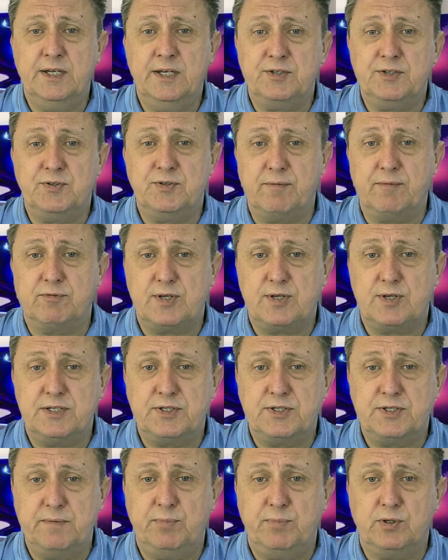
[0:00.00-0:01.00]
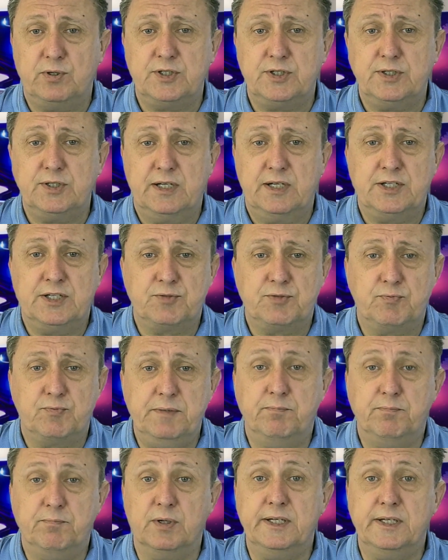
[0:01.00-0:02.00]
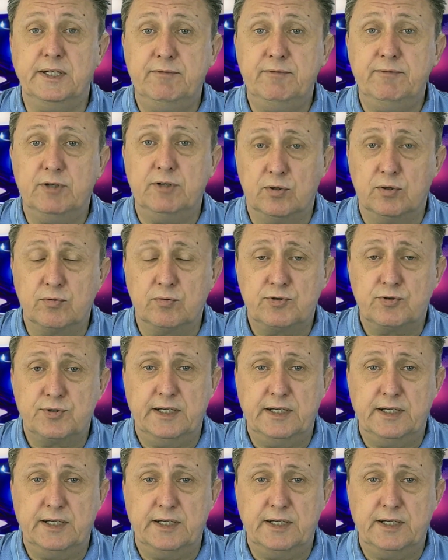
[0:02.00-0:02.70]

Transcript: The advertising budget, as we believe it looks,